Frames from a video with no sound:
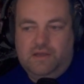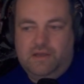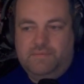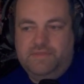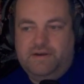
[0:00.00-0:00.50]

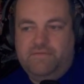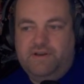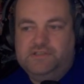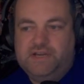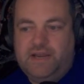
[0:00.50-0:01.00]
And then
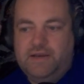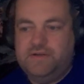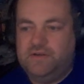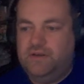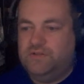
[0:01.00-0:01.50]
eventually
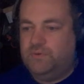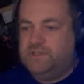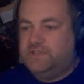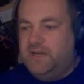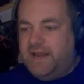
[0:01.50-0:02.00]
I
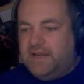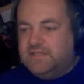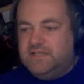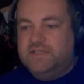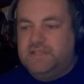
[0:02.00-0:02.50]
switched to
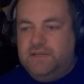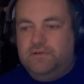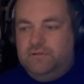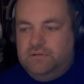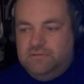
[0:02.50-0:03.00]
Dancing
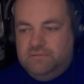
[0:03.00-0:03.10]
Steel.